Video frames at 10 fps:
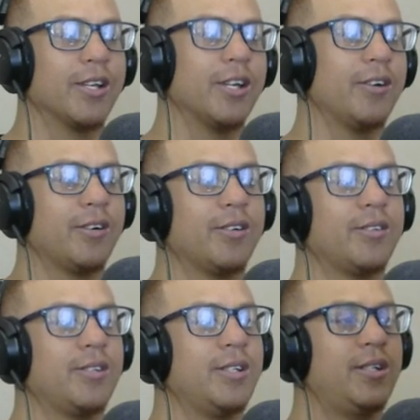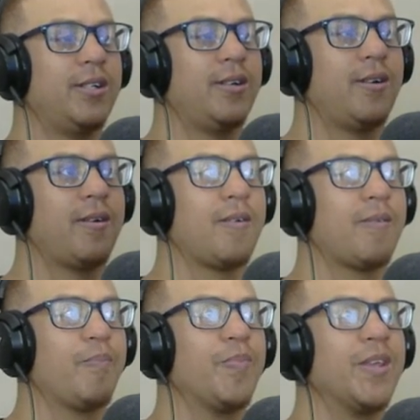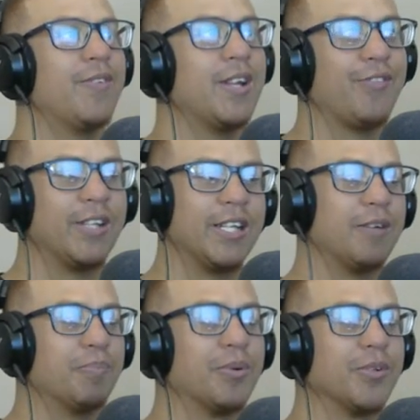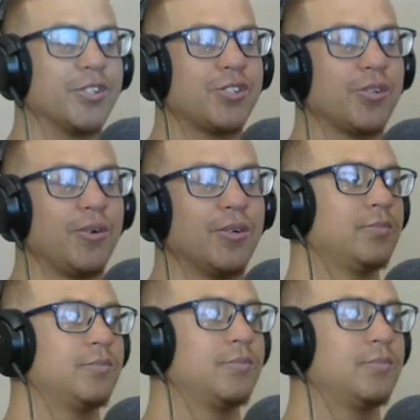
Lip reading: hero. Even if he didn't pull the sword.